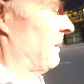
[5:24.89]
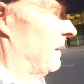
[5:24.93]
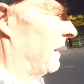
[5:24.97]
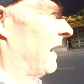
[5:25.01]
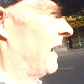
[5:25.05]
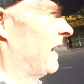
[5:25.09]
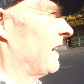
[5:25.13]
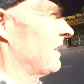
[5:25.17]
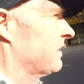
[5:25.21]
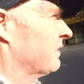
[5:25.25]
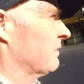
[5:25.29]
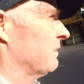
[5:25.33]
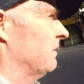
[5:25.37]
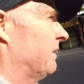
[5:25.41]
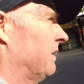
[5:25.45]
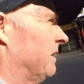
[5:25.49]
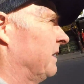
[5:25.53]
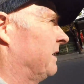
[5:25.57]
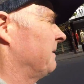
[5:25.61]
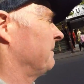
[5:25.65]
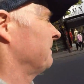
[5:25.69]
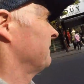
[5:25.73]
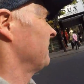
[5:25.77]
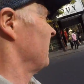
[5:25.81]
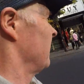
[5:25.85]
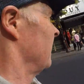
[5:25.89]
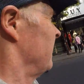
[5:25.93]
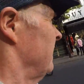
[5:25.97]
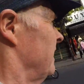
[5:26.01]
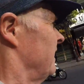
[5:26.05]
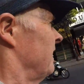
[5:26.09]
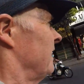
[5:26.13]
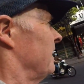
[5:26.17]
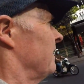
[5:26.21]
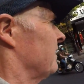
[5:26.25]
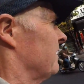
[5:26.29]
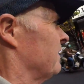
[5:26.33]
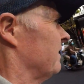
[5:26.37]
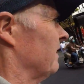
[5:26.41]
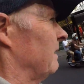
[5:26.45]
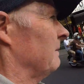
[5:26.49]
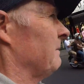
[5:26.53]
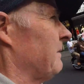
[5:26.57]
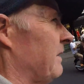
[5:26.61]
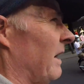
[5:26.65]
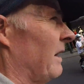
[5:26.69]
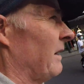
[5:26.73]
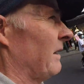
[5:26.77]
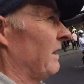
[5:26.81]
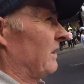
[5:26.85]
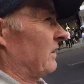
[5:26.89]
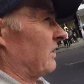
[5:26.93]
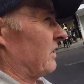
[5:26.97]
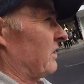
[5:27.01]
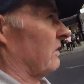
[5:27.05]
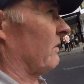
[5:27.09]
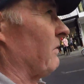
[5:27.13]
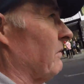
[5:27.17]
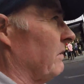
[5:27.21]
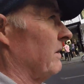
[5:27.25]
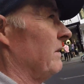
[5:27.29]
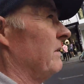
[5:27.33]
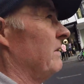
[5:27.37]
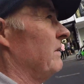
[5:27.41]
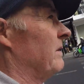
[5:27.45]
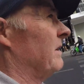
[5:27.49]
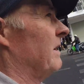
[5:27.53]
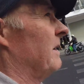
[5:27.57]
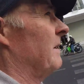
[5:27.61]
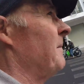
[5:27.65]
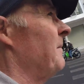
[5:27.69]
password. So I'm totally screwed.